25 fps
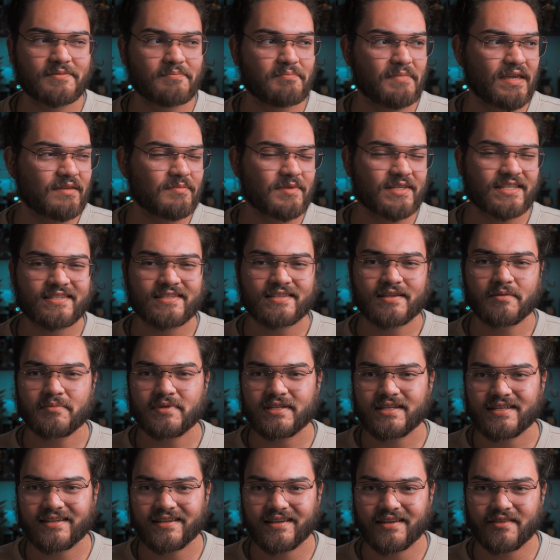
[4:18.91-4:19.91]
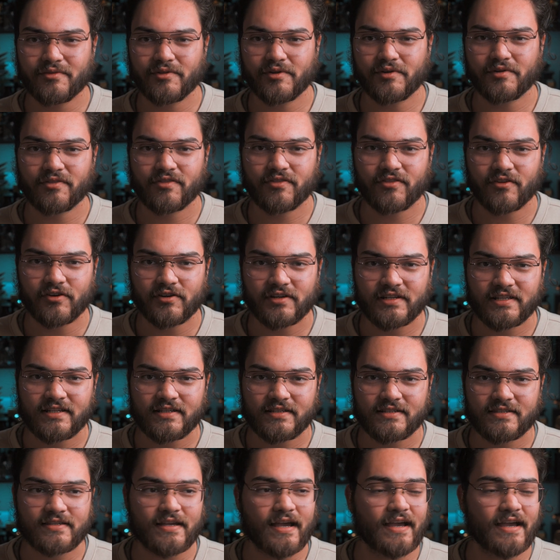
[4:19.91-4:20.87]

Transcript: Maybe somebody in their 30s.